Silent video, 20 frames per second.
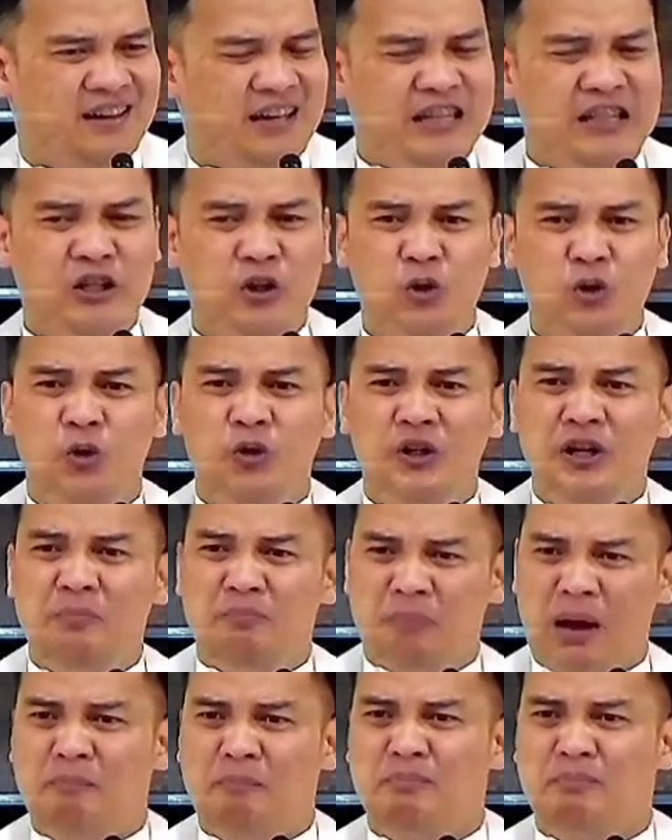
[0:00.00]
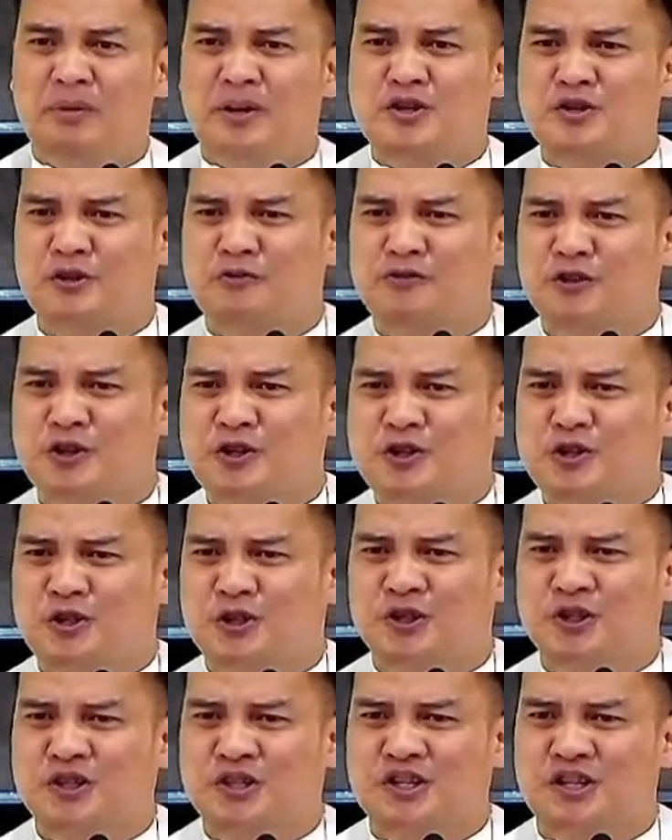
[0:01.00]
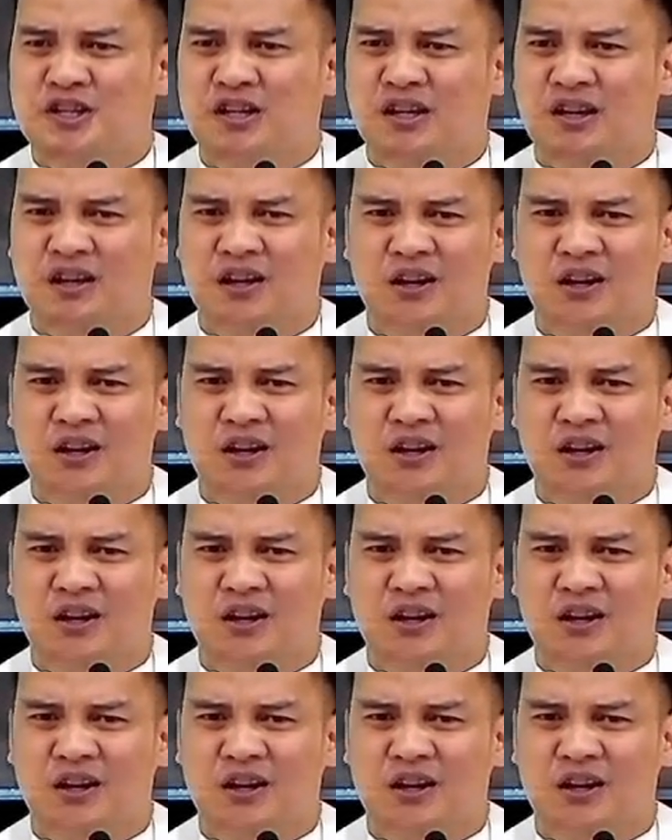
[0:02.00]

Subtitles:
Including members of your church